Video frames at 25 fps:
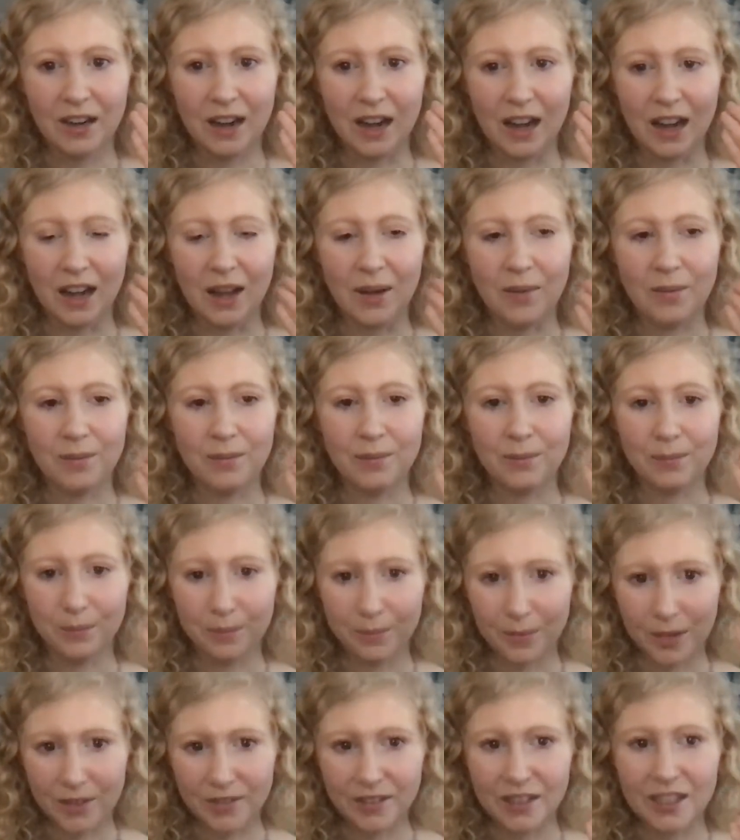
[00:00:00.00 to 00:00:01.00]
um,
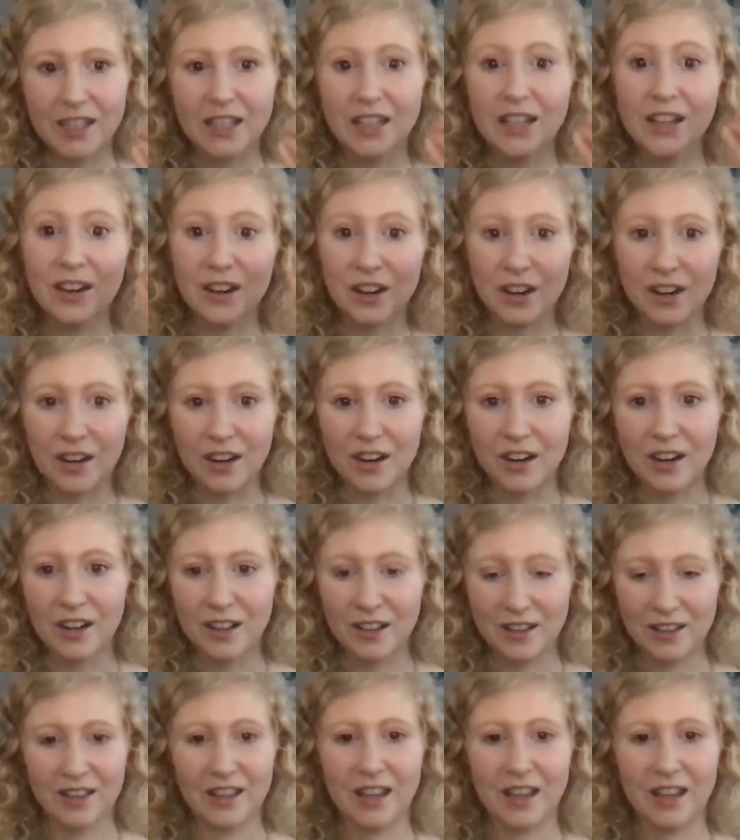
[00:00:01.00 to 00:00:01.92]
be able to hear